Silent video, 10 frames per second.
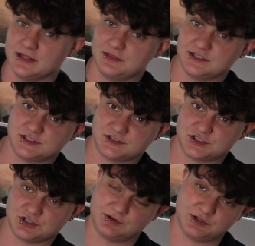this is just
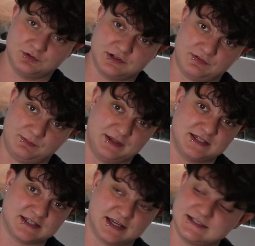showing you different
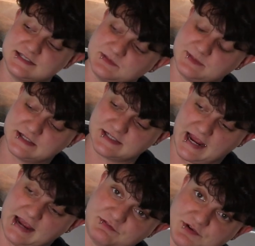bin sizes, because
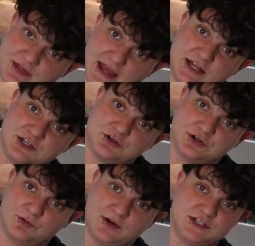after that, you're
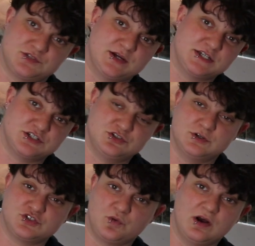going to want to switch to
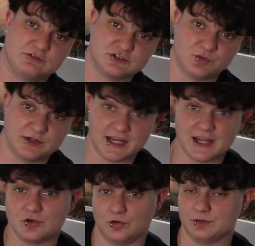a 12 or
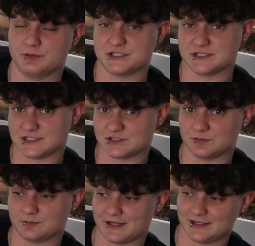28 quart, which is this
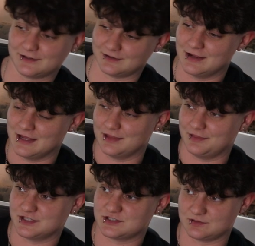one right here.
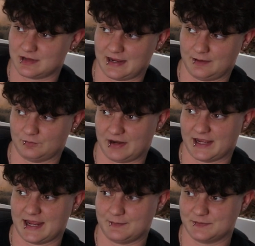This
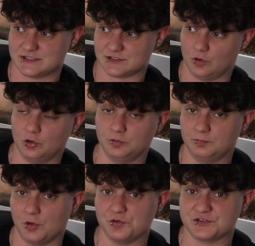rack happens to hold
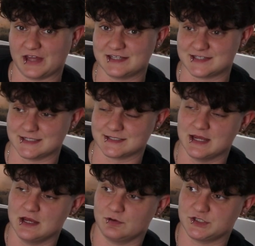both sizes,
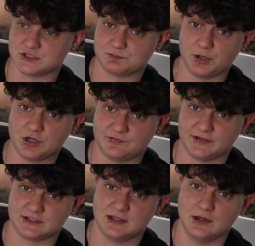which is
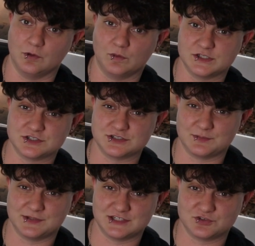perfect. Once you're done
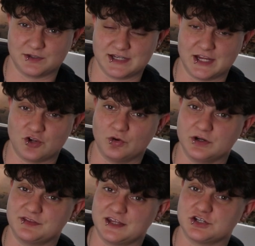with that 28
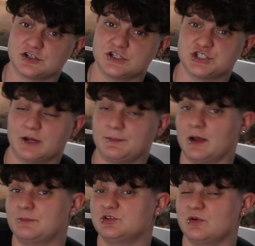quart, then you're going to jump
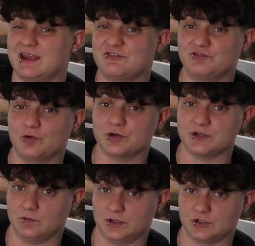up to a
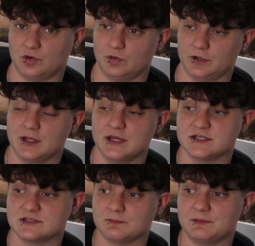41 quart.
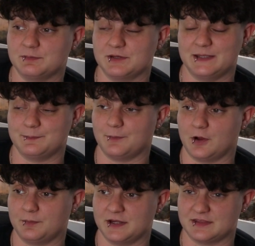Some people keep
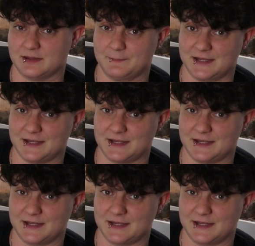ball python